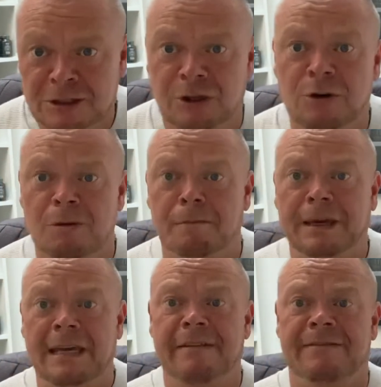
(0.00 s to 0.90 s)
do
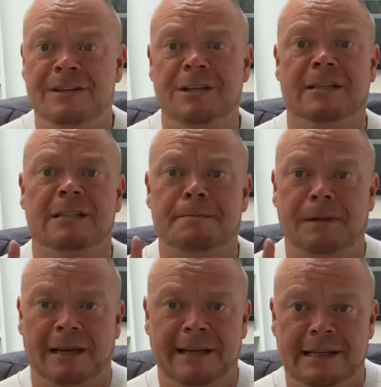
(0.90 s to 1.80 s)
be vigilant,
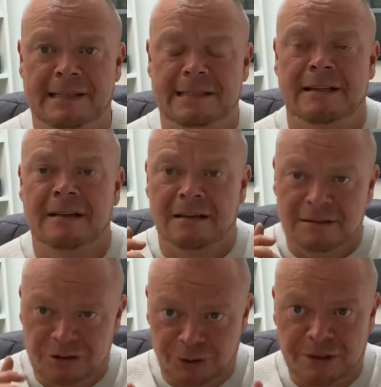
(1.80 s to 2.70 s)
please.
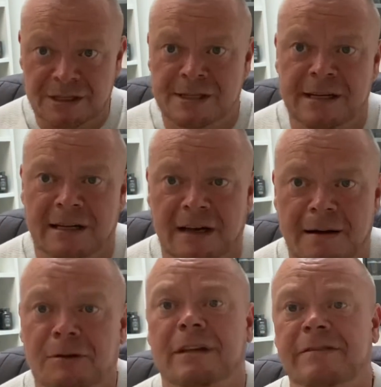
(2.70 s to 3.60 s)
Do consider a
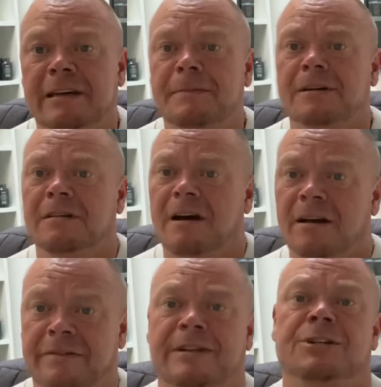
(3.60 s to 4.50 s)
multivitamin
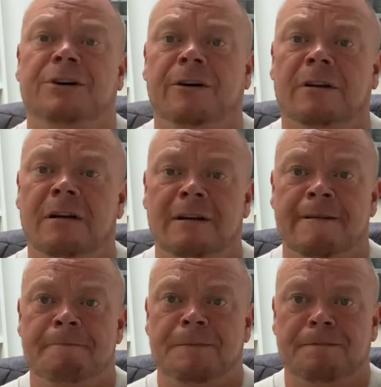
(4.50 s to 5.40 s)
and a fish oil,
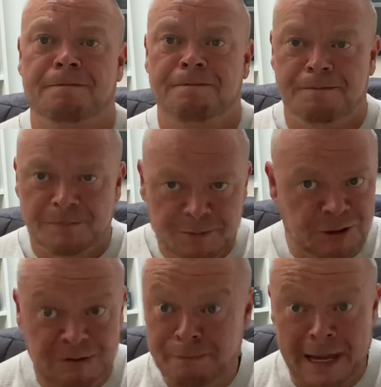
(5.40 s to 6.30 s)

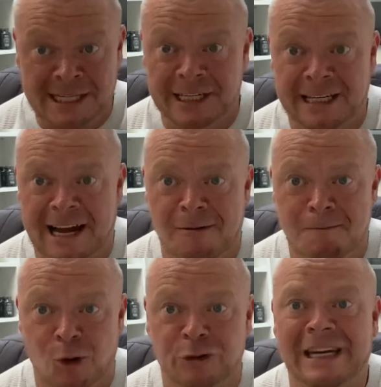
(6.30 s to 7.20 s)
especially now,
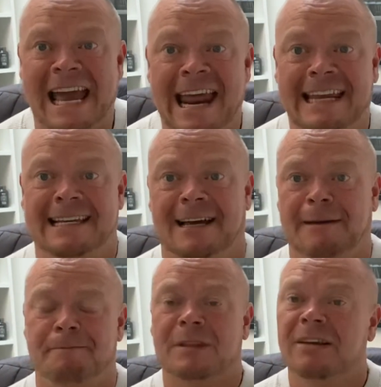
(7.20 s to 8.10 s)
more than any
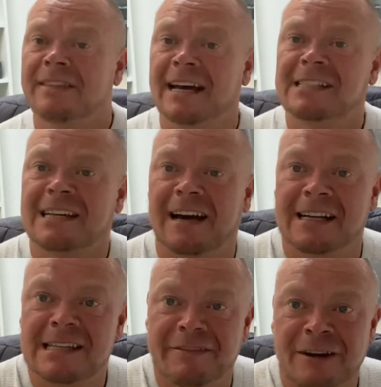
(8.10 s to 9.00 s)
time. Thanks,
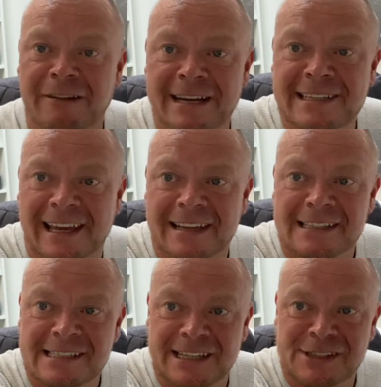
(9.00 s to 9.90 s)
guys. Have a great day.
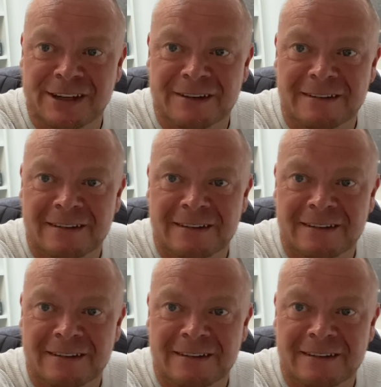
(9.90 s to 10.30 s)
See you soon.